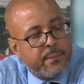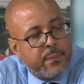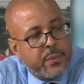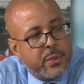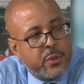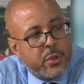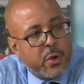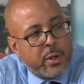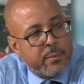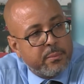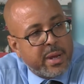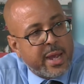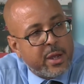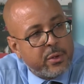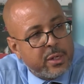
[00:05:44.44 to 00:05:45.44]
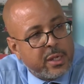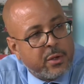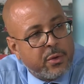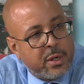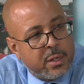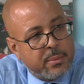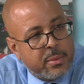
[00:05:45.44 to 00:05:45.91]

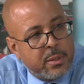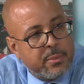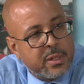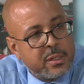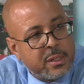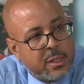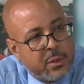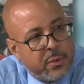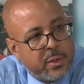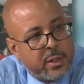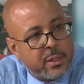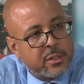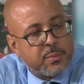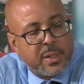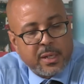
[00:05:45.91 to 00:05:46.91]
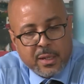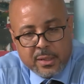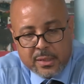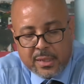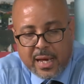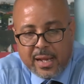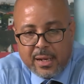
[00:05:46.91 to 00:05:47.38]
non-biodegradable materials, because
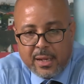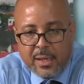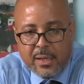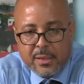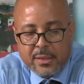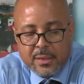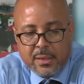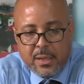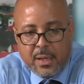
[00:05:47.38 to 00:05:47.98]
that is